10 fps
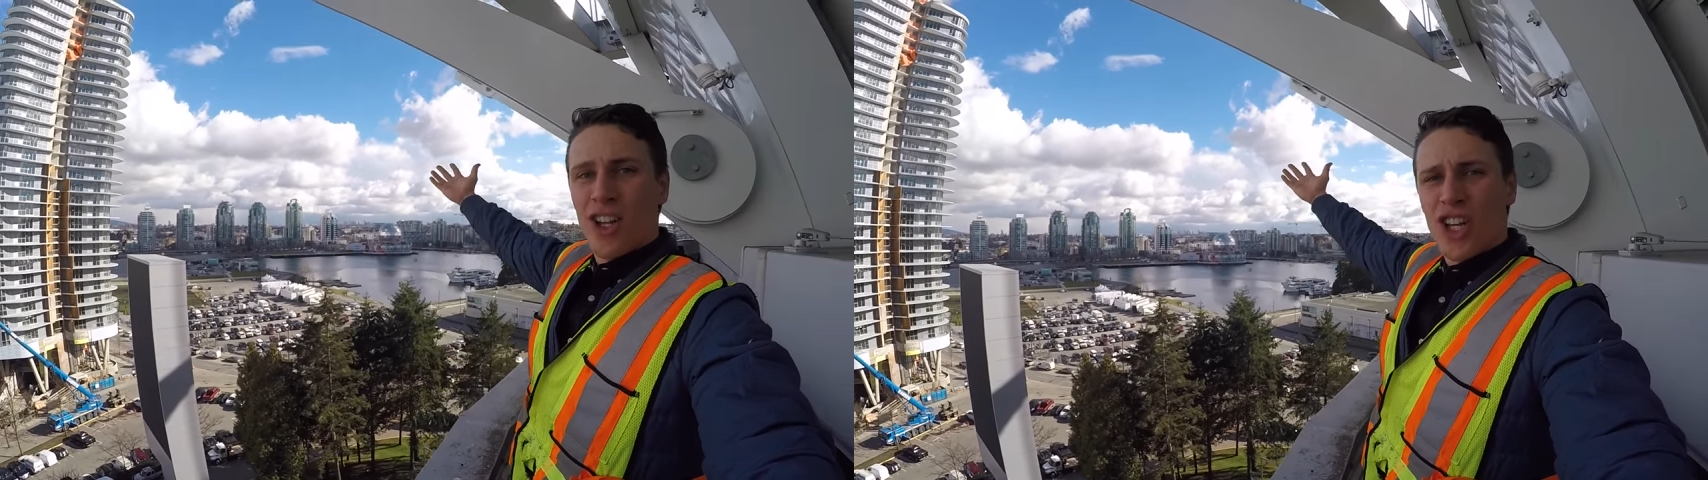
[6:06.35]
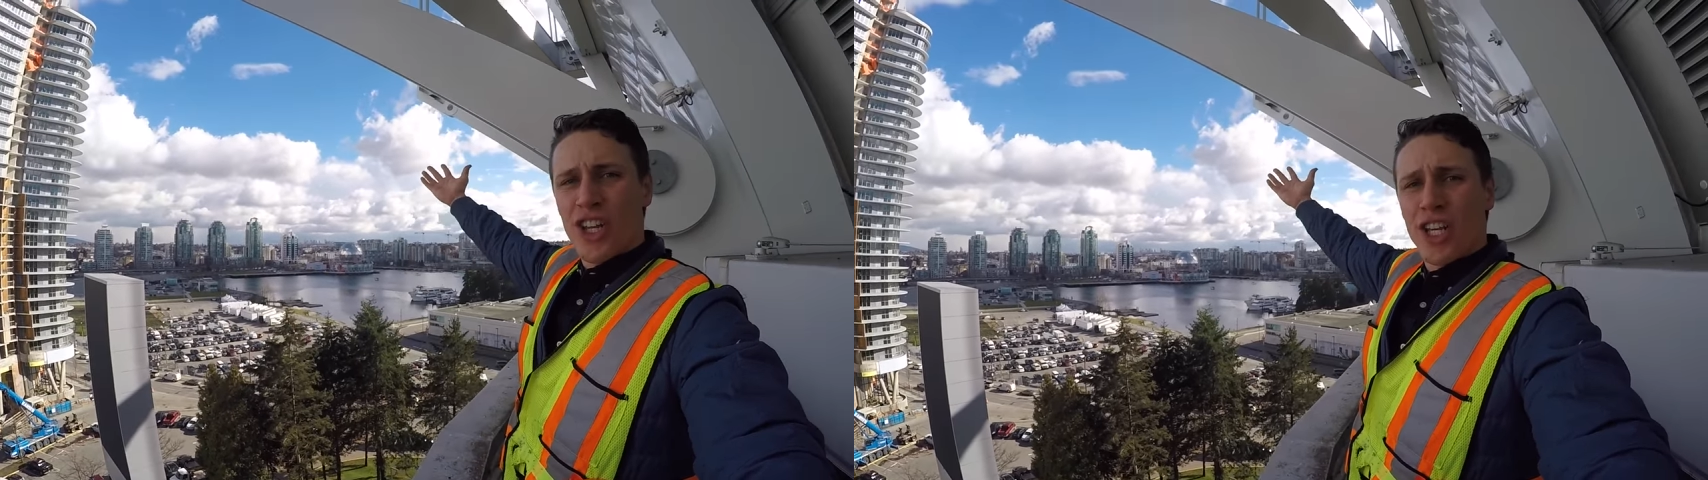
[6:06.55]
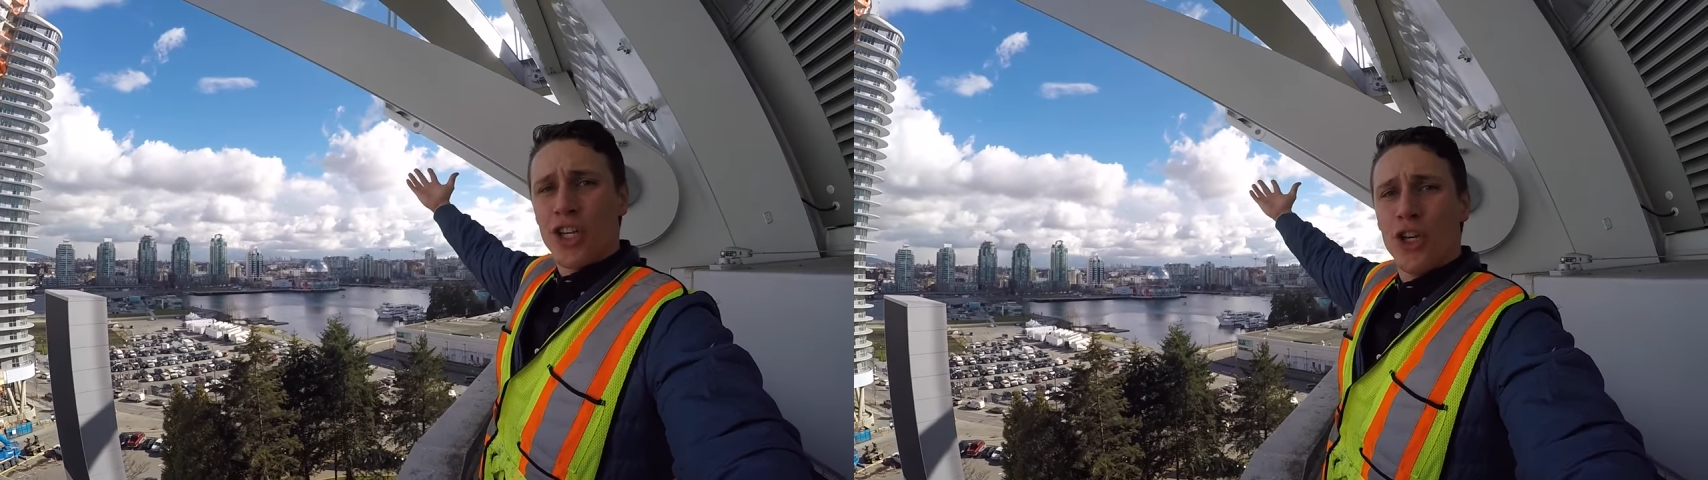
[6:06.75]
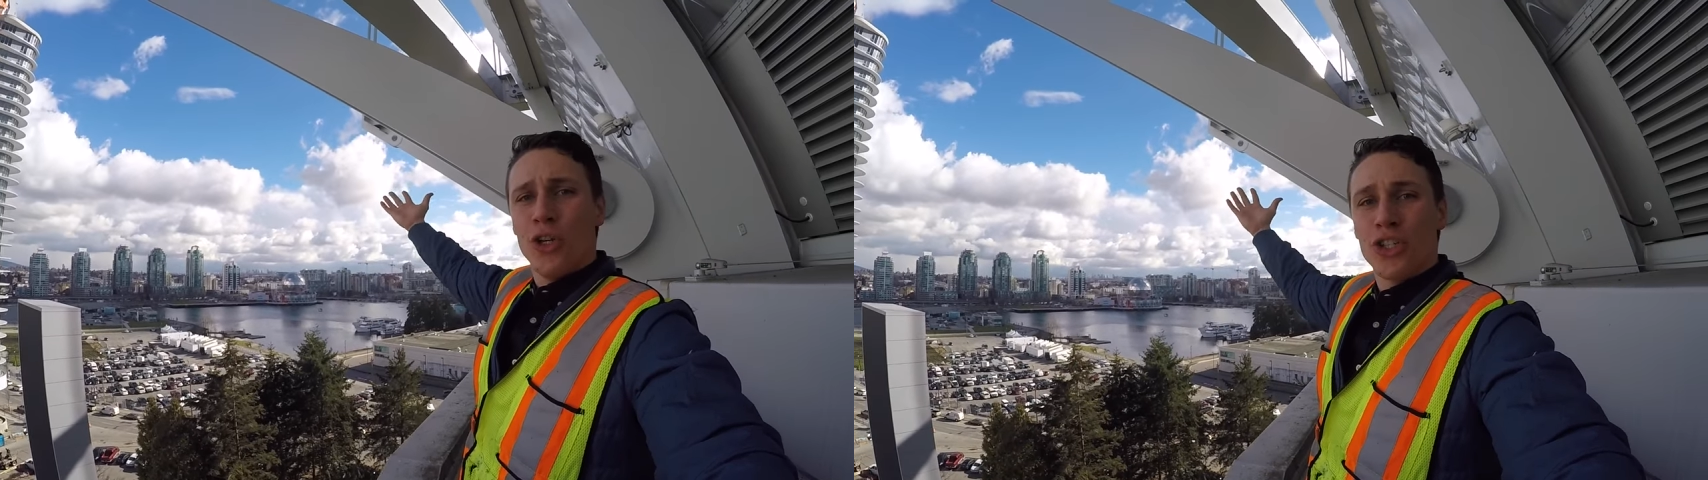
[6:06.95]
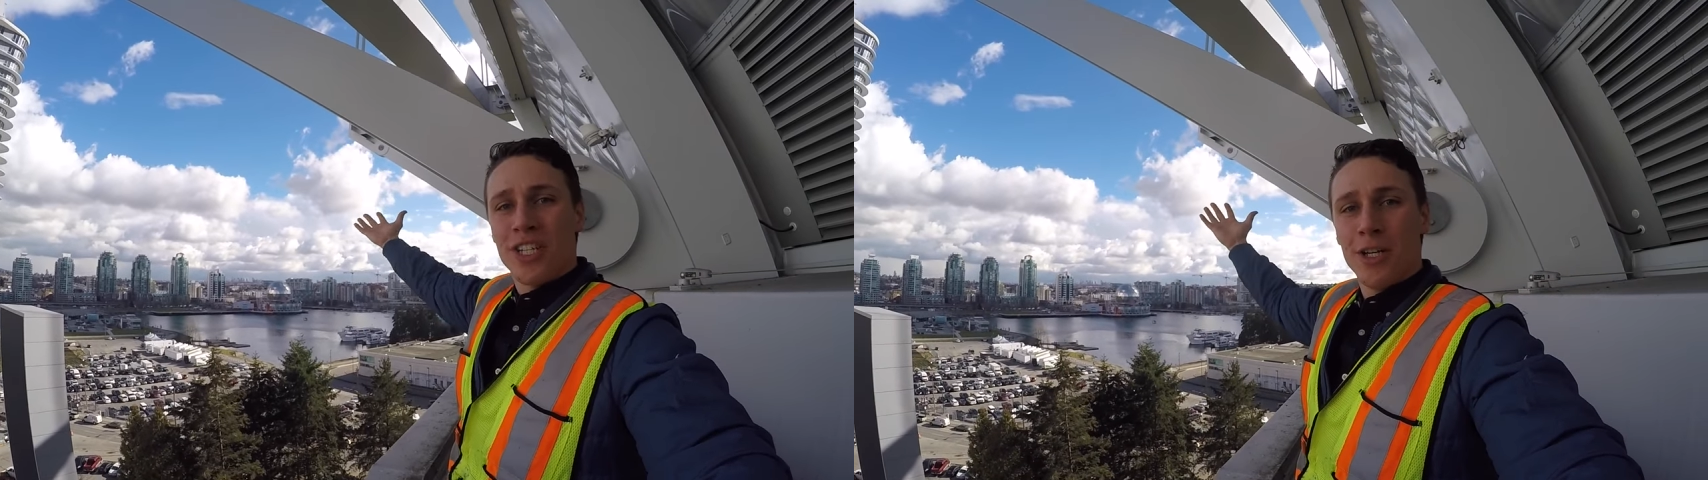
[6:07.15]
Look at the
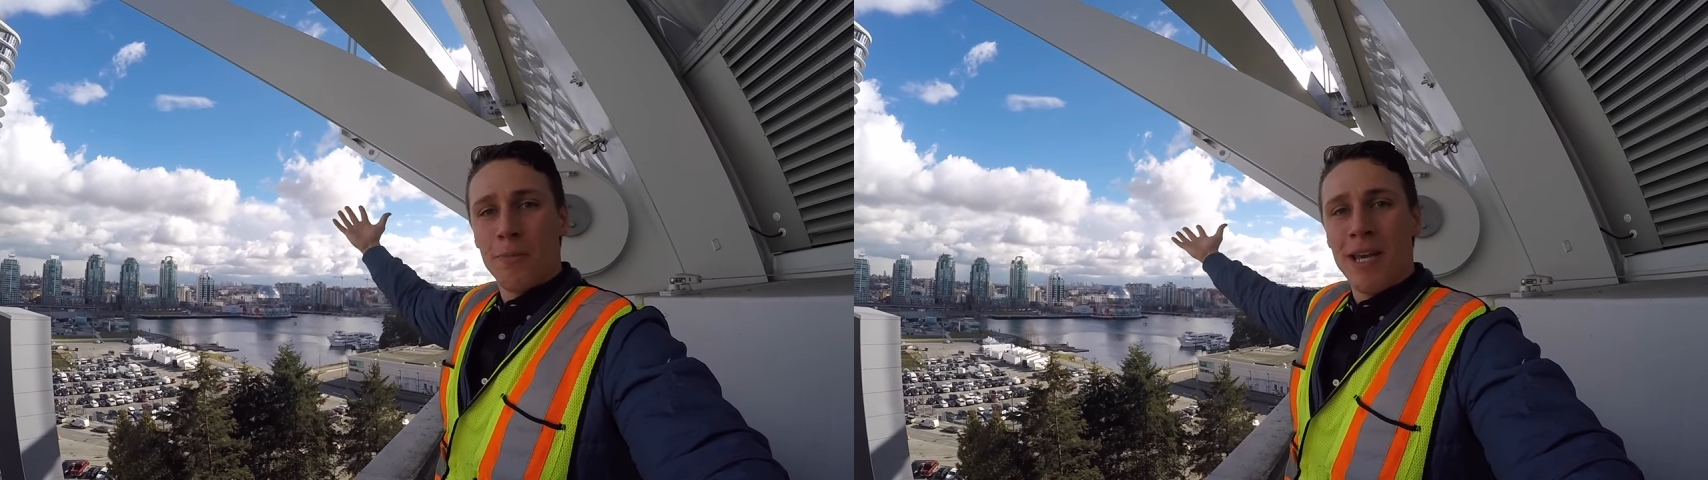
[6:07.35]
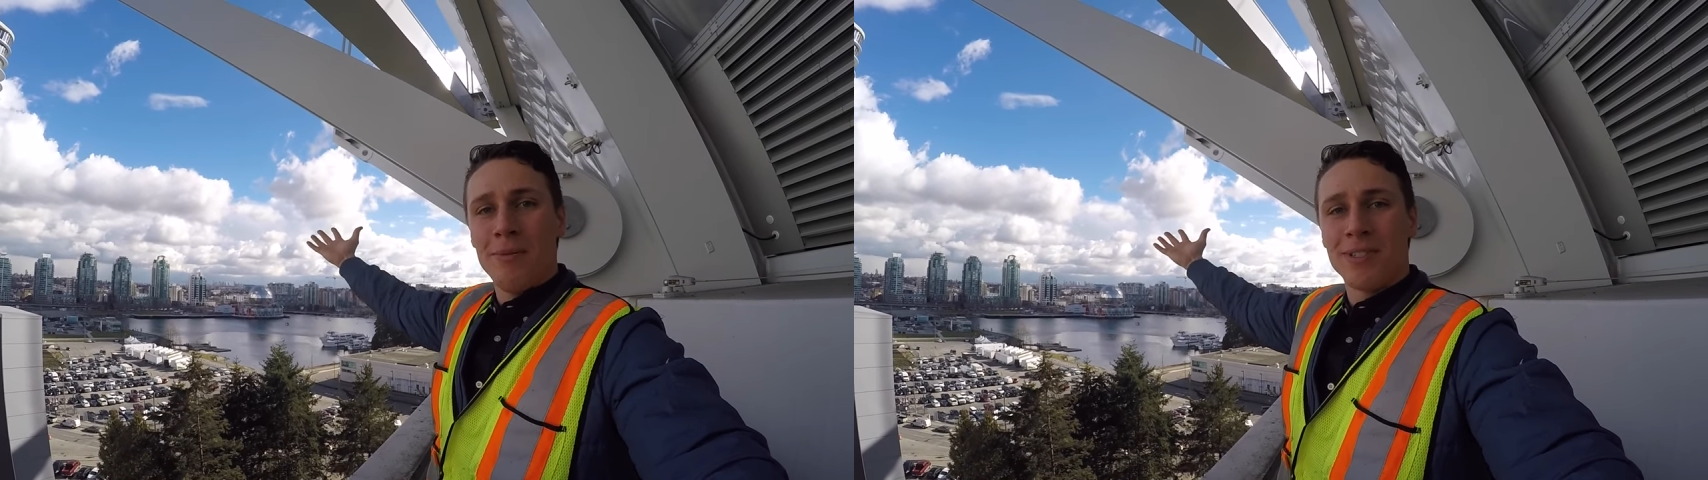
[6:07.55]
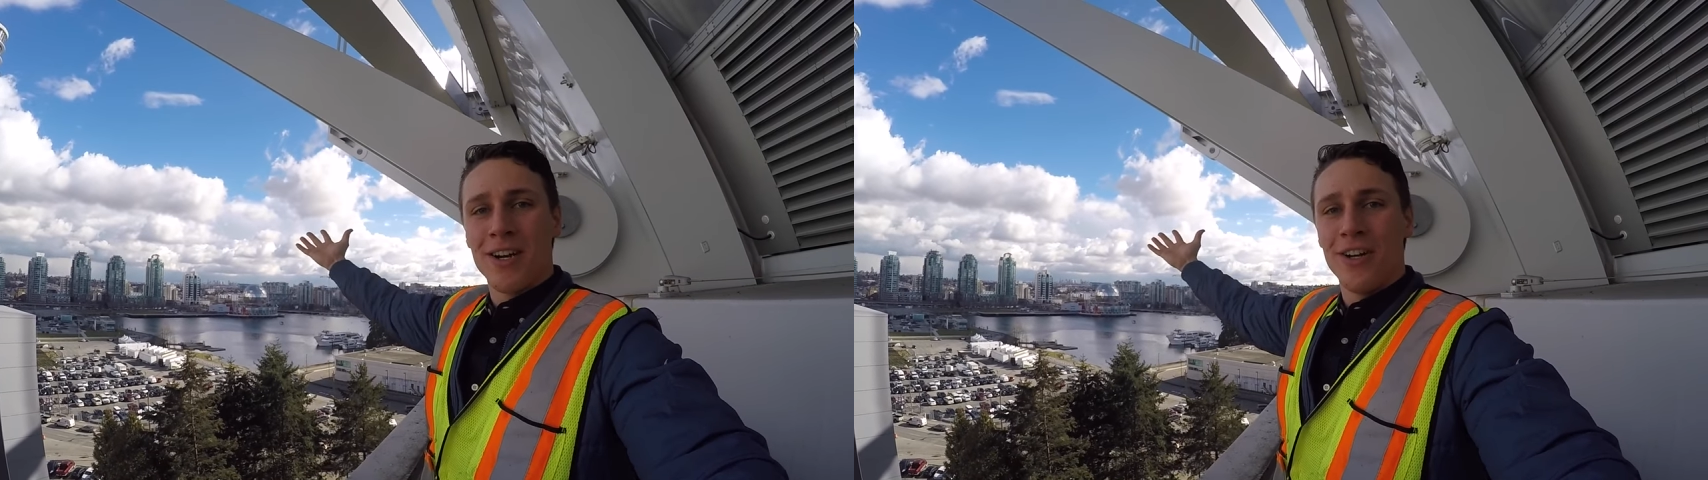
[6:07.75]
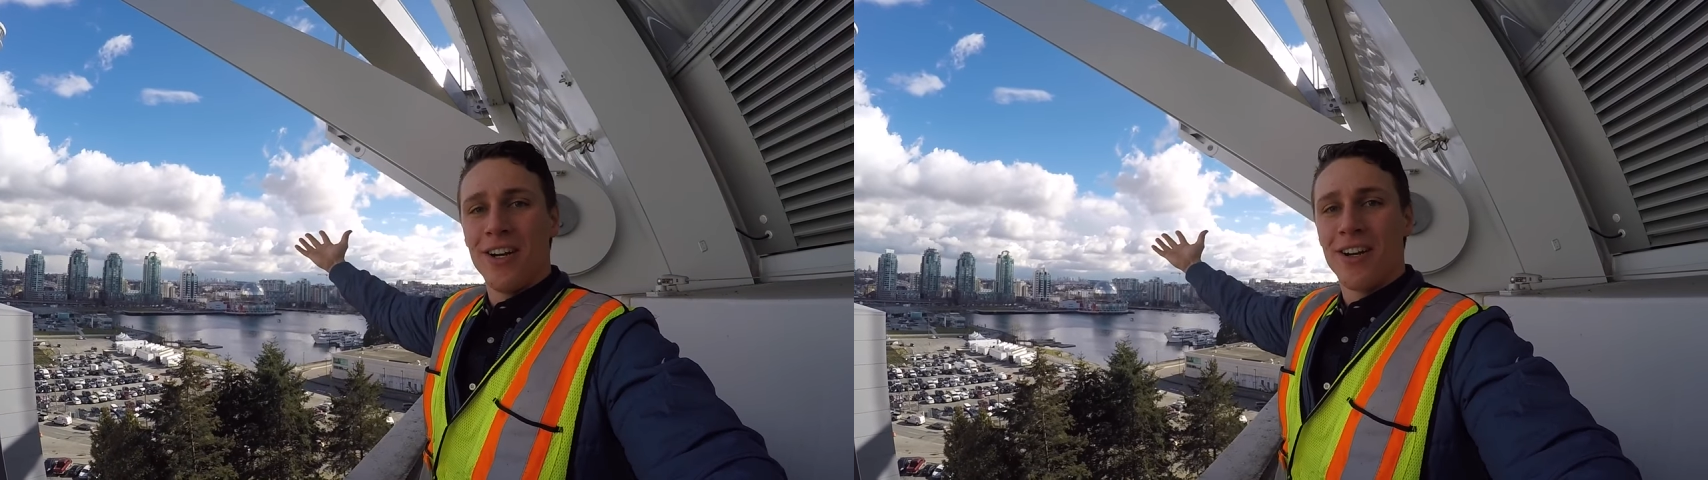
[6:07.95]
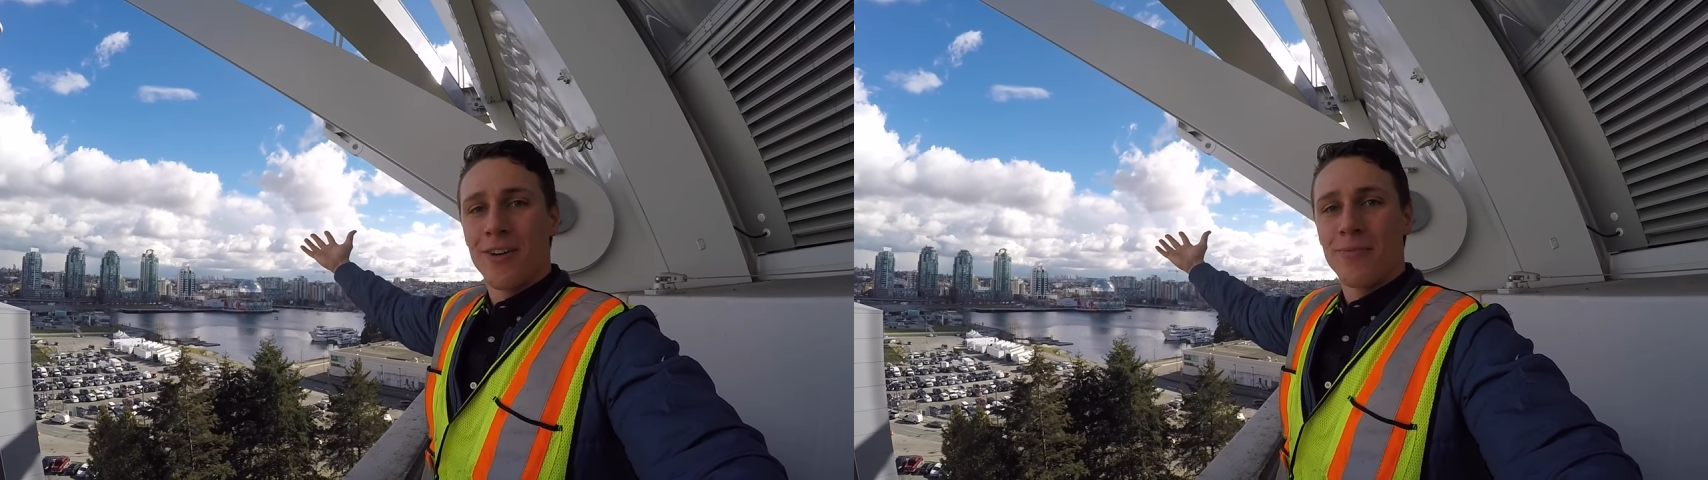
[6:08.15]
huge steel beams out
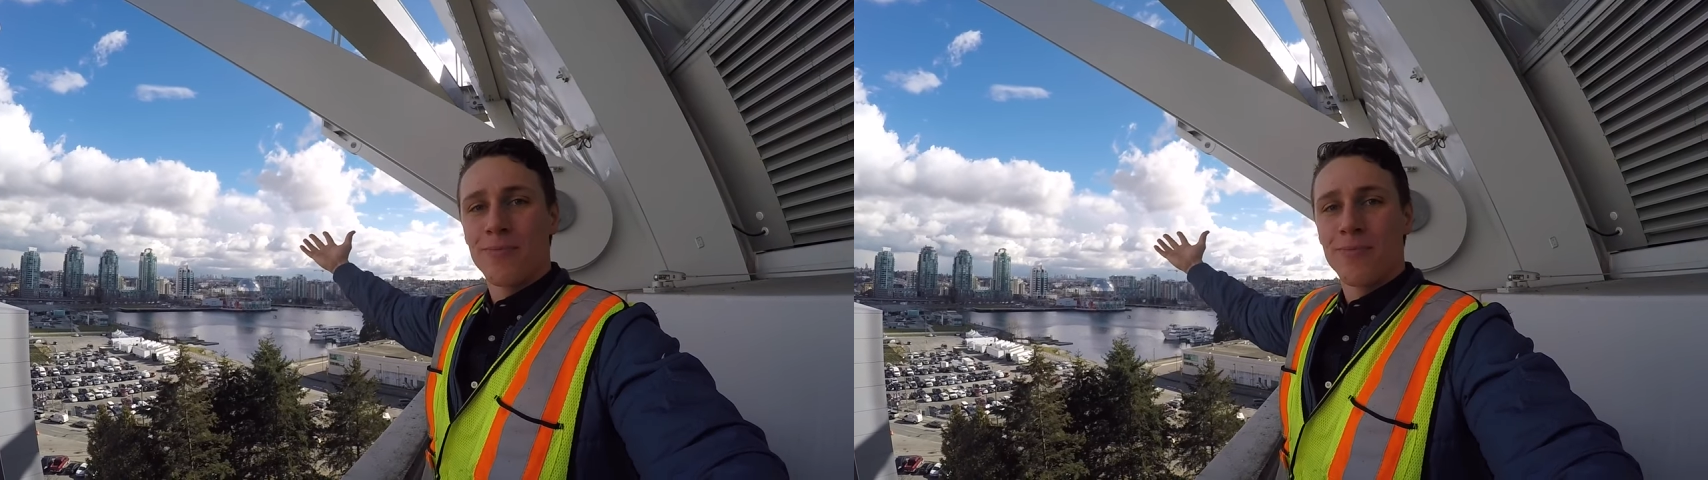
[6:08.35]
here.